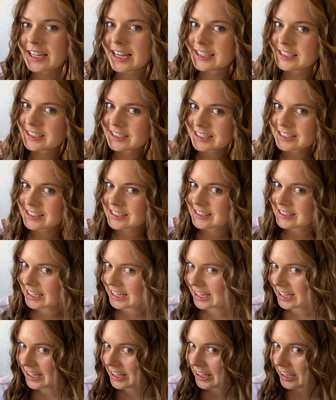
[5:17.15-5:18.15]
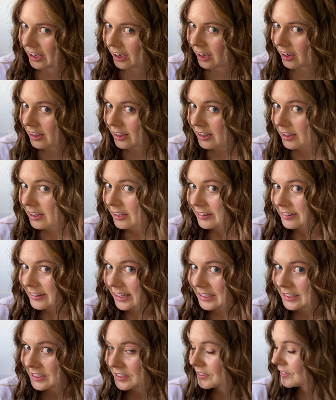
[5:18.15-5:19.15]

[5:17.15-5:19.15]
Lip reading: as you can see here, they just